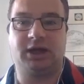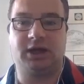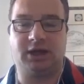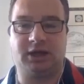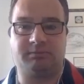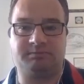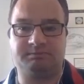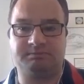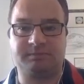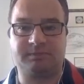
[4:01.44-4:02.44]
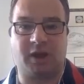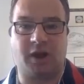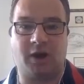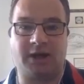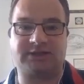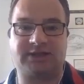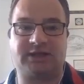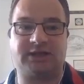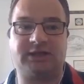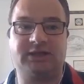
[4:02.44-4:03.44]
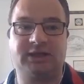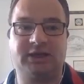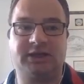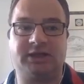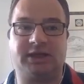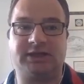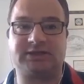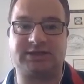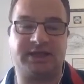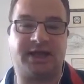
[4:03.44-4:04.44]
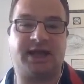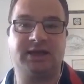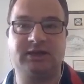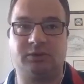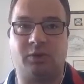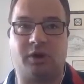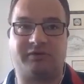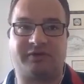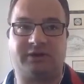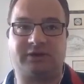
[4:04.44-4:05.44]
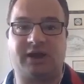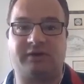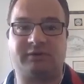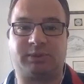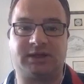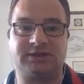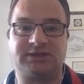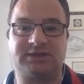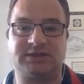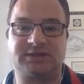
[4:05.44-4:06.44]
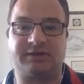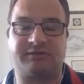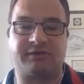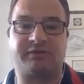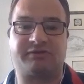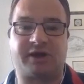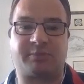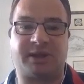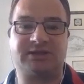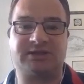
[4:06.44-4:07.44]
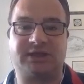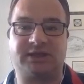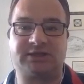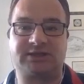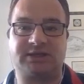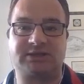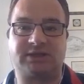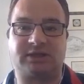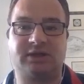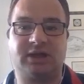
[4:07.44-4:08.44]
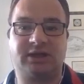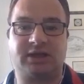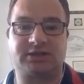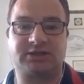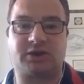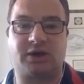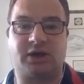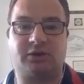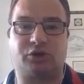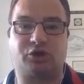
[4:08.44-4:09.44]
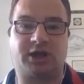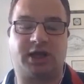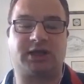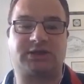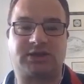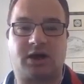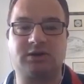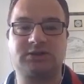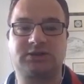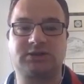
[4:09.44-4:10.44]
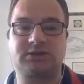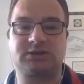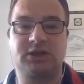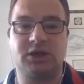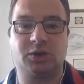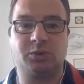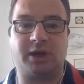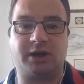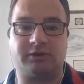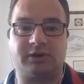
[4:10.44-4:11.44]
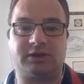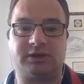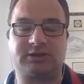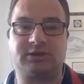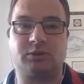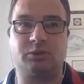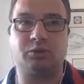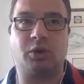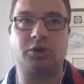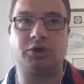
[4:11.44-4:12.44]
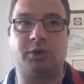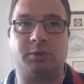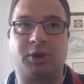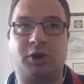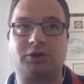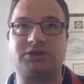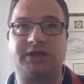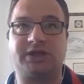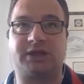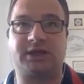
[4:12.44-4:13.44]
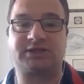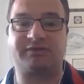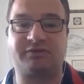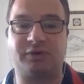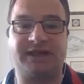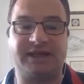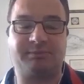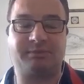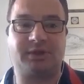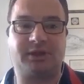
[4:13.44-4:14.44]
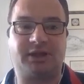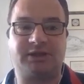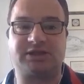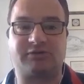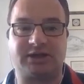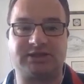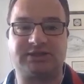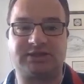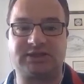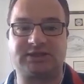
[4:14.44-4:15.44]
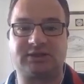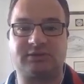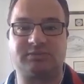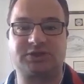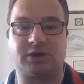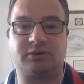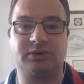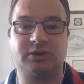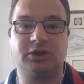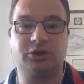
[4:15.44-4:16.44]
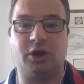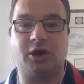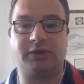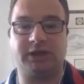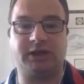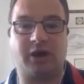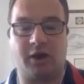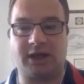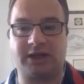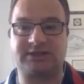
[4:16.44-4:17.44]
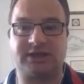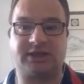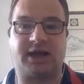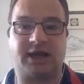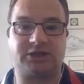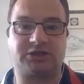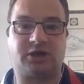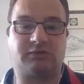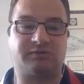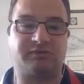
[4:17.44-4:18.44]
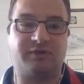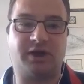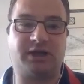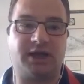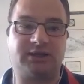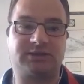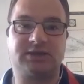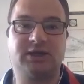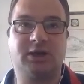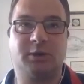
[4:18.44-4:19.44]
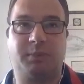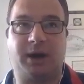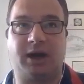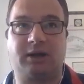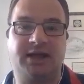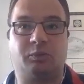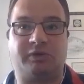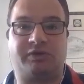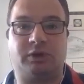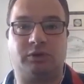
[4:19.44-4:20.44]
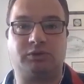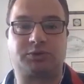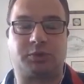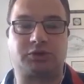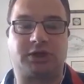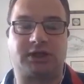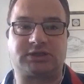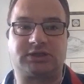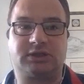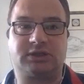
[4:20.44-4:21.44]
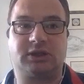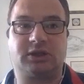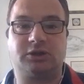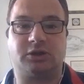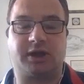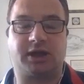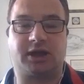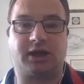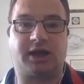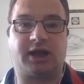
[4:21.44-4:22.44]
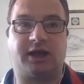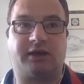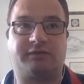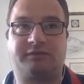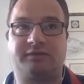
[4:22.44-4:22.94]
IT, that it's there. What I found in other places is they're very fragmented in the sense that they're siloed on their tasks. Okay. Whereas what you are purchasing is a fully integrated system. So not only IT, HR, and finance, but with the launch project, you're then going to have